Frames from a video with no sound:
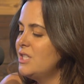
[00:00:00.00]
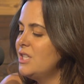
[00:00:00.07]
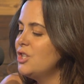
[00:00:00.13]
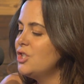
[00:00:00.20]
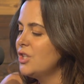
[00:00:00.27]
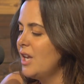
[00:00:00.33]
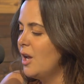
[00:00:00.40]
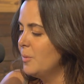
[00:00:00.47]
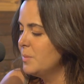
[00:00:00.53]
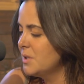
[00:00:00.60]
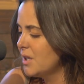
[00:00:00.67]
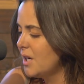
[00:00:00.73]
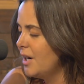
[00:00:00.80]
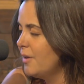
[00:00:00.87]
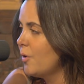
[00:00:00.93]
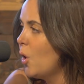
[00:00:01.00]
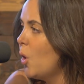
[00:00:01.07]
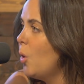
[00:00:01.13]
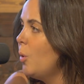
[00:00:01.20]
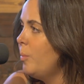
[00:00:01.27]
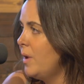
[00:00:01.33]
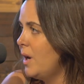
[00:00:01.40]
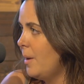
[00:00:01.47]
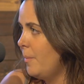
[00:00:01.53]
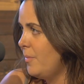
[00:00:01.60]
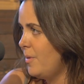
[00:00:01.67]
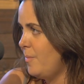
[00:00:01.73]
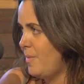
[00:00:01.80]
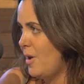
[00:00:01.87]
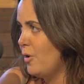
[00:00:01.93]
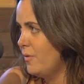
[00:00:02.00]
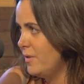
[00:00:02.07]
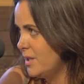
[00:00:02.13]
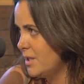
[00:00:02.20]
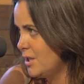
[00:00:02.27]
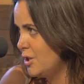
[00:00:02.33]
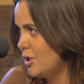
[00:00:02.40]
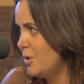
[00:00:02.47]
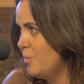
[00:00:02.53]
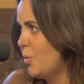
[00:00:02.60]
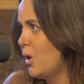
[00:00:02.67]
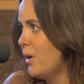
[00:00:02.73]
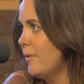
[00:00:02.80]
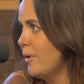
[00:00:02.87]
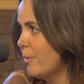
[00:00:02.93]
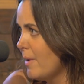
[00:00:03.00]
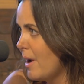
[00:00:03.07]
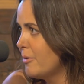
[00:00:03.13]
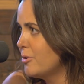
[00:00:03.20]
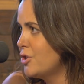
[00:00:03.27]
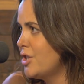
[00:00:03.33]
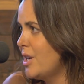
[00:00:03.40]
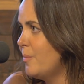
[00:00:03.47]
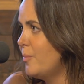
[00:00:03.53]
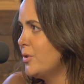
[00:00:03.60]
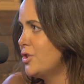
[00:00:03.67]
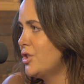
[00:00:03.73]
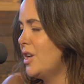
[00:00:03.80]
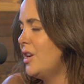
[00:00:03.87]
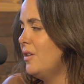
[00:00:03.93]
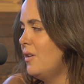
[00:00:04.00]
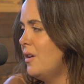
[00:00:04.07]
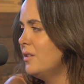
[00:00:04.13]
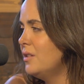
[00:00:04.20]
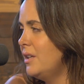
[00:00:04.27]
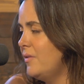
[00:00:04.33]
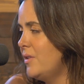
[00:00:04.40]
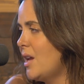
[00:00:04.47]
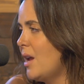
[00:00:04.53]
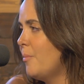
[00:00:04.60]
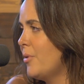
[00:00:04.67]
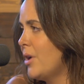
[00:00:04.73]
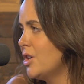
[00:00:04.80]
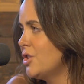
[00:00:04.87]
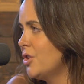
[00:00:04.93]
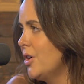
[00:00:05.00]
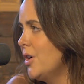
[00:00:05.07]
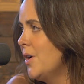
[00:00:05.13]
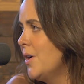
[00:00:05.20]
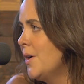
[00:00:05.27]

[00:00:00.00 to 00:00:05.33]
essentially helps to kind of open up the pelvis into more of a round shape, which can alleviate pressure.